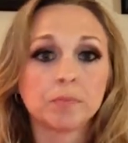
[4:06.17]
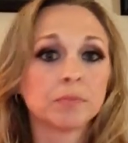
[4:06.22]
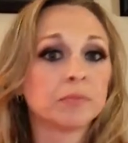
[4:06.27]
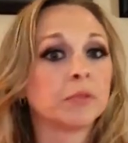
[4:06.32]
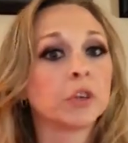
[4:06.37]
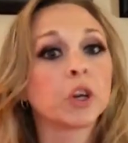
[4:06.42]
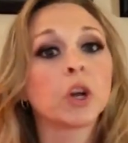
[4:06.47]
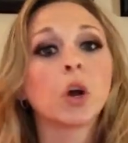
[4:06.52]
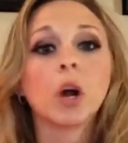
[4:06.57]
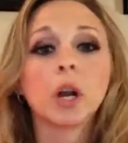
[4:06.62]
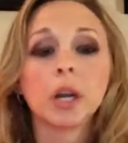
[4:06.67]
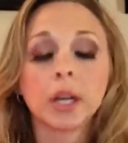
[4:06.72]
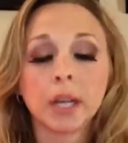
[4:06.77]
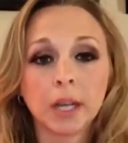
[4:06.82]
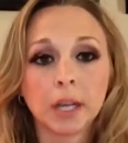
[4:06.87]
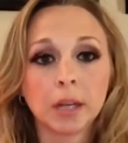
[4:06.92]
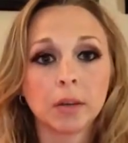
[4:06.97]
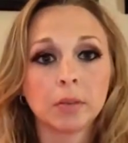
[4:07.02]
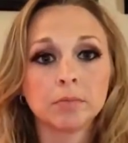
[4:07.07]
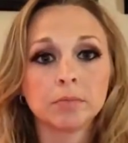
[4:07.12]

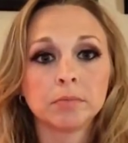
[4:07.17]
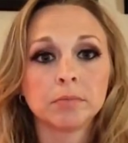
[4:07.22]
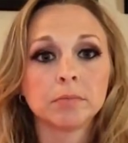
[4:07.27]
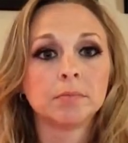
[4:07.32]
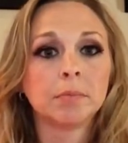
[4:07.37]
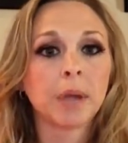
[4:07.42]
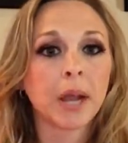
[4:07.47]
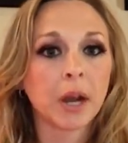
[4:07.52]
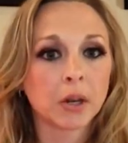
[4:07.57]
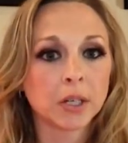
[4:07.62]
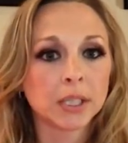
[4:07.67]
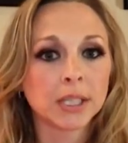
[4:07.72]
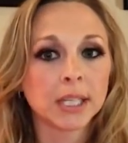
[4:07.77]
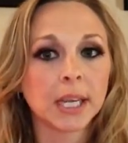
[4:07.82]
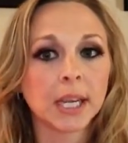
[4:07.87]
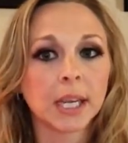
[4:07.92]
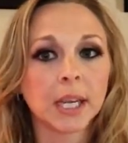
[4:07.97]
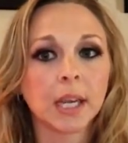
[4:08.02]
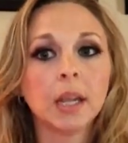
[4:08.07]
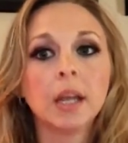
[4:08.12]
regarding
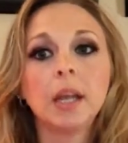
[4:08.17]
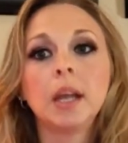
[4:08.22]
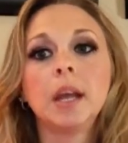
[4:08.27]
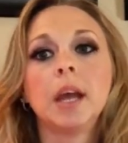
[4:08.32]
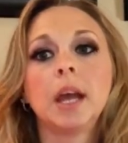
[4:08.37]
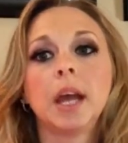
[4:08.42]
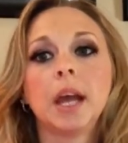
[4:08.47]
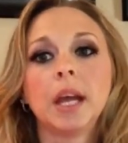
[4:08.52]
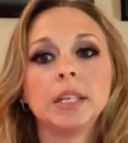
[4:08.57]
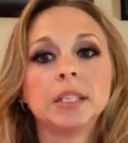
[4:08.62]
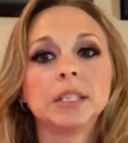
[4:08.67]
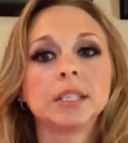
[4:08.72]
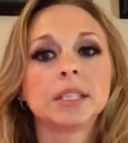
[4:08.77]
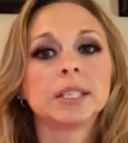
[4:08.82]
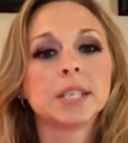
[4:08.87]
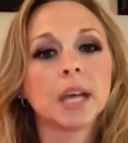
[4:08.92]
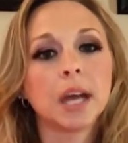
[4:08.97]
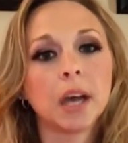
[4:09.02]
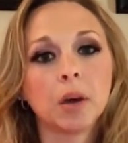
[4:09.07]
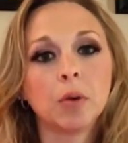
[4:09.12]
parenting and just
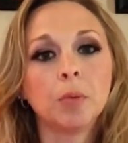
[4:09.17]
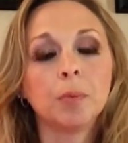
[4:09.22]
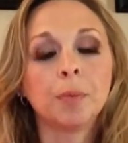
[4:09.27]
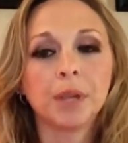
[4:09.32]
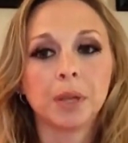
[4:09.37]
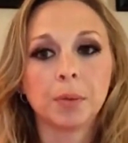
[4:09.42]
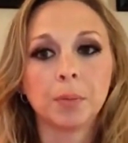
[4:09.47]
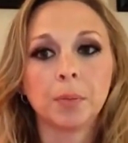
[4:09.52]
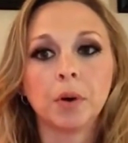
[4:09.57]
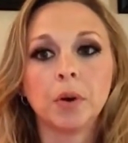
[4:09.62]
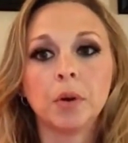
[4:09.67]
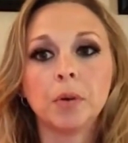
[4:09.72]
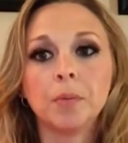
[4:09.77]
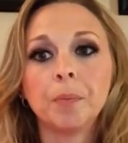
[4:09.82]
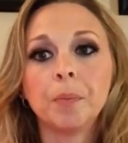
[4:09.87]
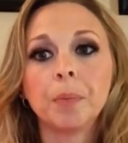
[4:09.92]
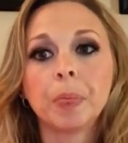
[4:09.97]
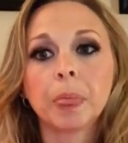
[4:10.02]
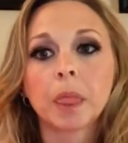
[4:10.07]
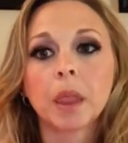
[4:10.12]
to help people.
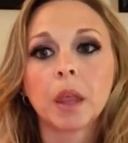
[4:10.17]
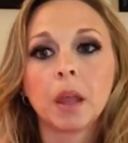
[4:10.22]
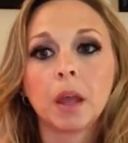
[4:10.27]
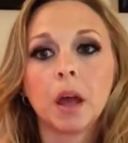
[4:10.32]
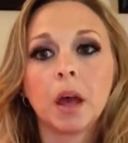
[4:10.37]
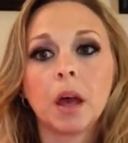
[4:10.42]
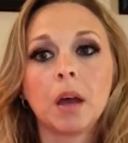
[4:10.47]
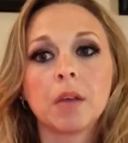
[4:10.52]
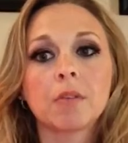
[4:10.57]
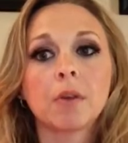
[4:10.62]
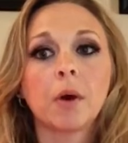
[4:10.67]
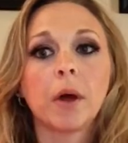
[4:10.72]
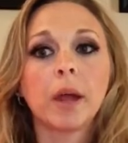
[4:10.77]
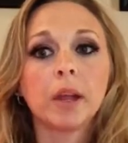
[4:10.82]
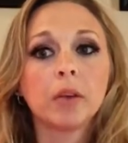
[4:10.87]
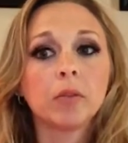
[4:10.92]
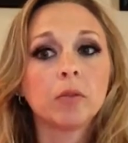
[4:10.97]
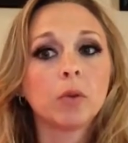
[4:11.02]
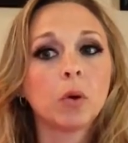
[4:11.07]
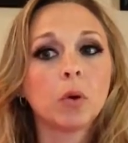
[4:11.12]
So I
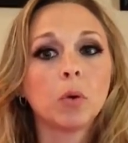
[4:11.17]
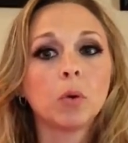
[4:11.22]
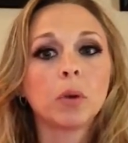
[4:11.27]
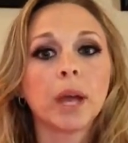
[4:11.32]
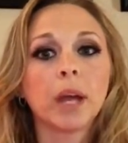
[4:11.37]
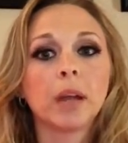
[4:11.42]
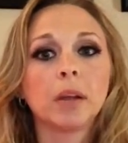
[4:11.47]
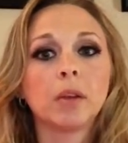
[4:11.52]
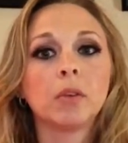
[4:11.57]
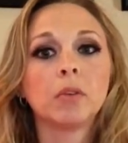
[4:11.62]
enrolled at